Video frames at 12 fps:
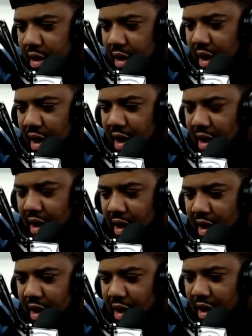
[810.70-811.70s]
calling from the
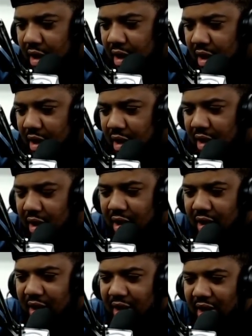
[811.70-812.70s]
Bay Area, brother.
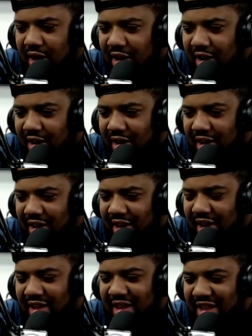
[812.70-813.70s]
Everybody
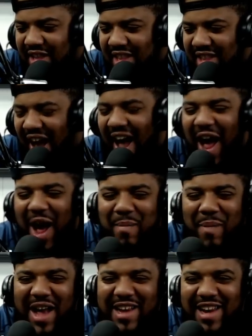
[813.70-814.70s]
fuck with you. nah,
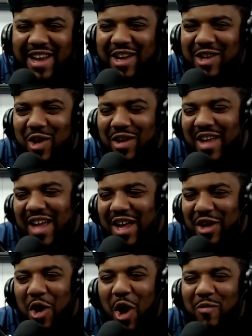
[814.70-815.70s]
my nigga, you,
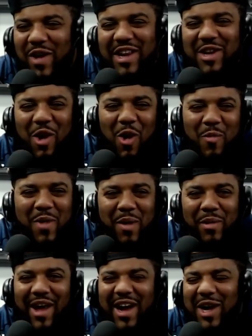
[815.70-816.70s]
you already know, man.
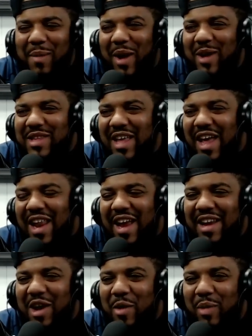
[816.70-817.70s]
When I come out there, it
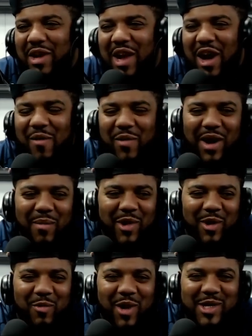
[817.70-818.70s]
ain't nothing but love. When I'm
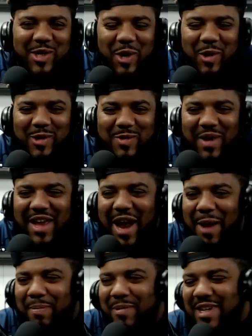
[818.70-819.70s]
on the West Coast, man,
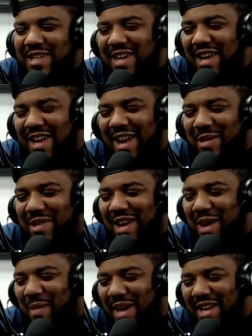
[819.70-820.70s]
I appreciate it out
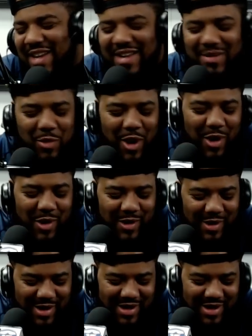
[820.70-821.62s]
there, my nigga. Word.